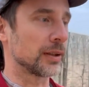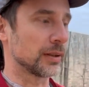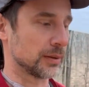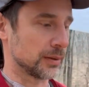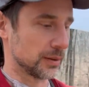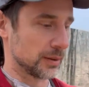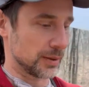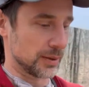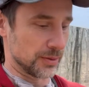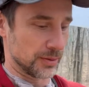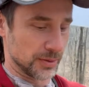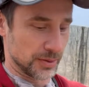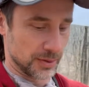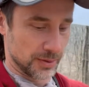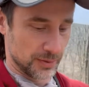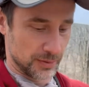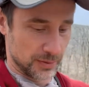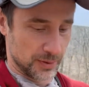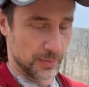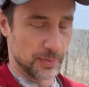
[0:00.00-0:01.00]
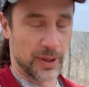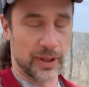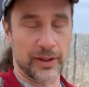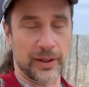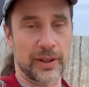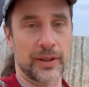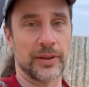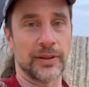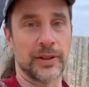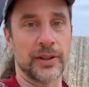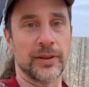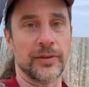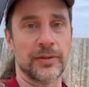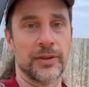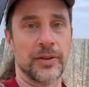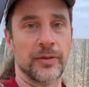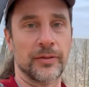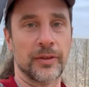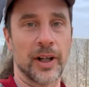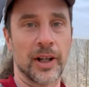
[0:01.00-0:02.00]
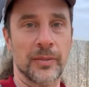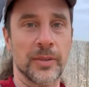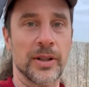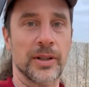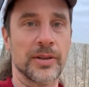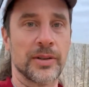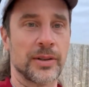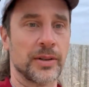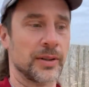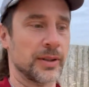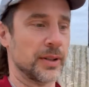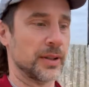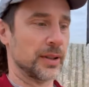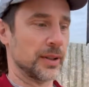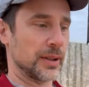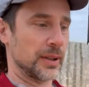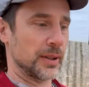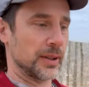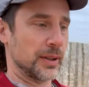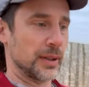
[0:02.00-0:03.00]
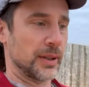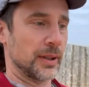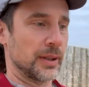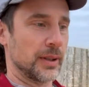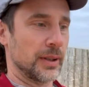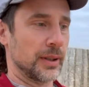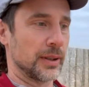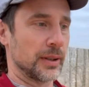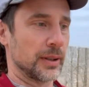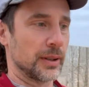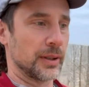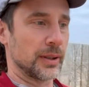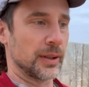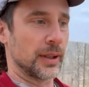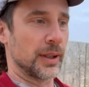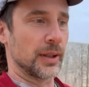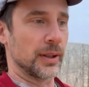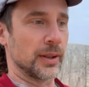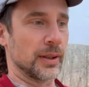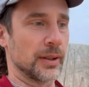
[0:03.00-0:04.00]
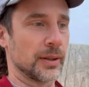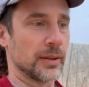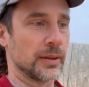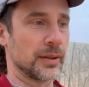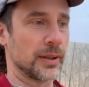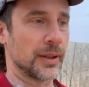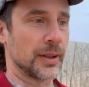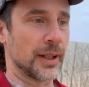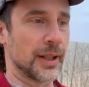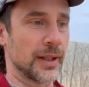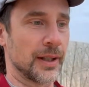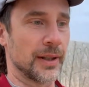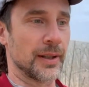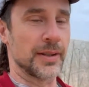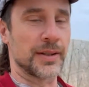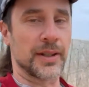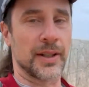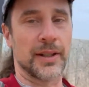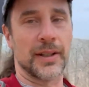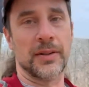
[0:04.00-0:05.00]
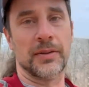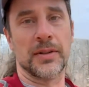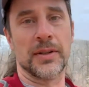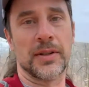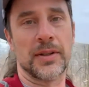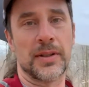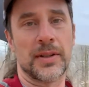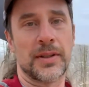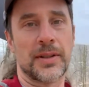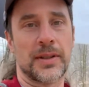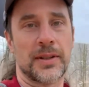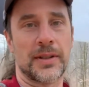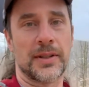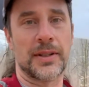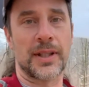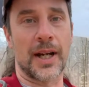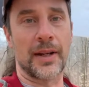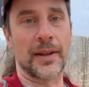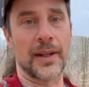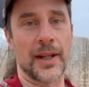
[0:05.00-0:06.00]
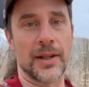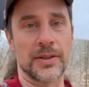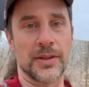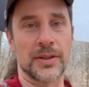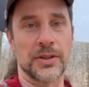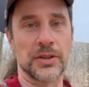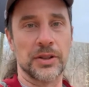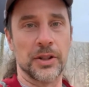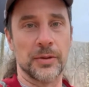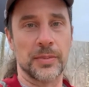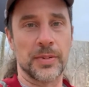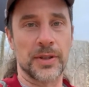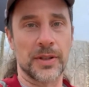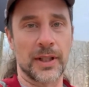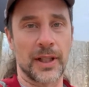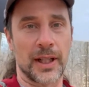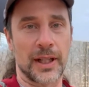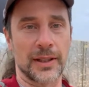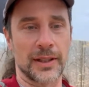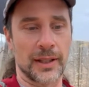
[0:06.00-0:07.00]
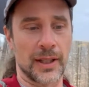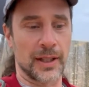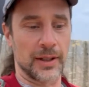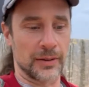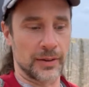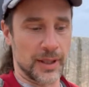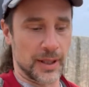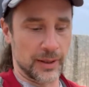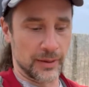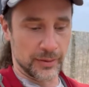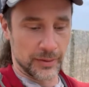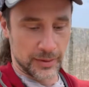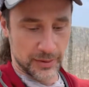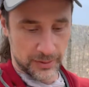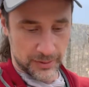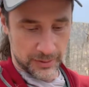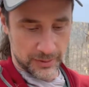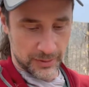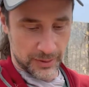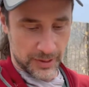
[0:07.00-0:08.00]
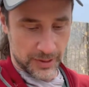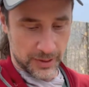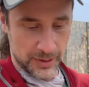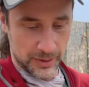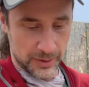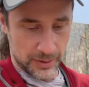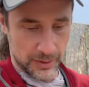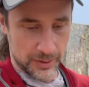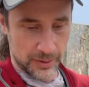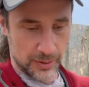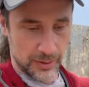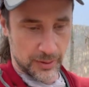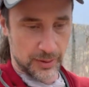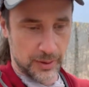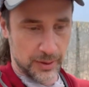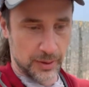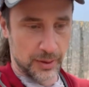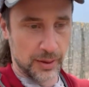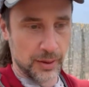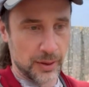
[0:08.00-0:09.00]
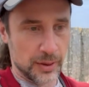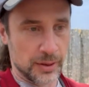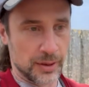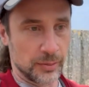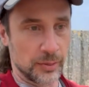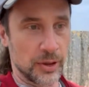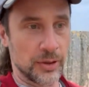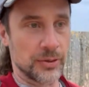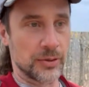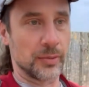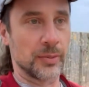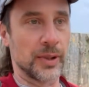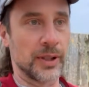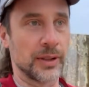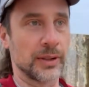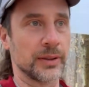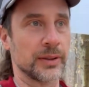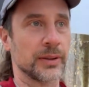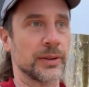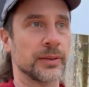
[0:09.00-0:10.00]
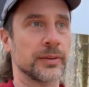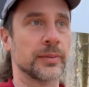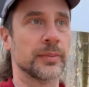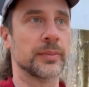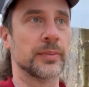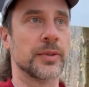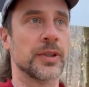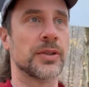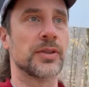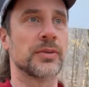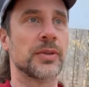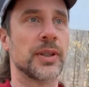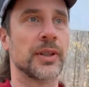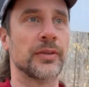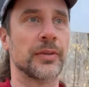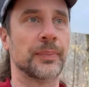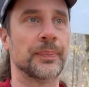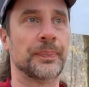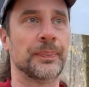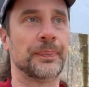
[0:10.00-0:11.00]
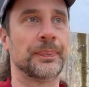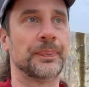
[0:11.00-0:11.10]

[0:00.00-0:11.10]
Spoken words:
because it was apparently only a few farmers here, and then all of a sudden there was 10,000 troops that had to get around. So some roads were built, and this is one of them.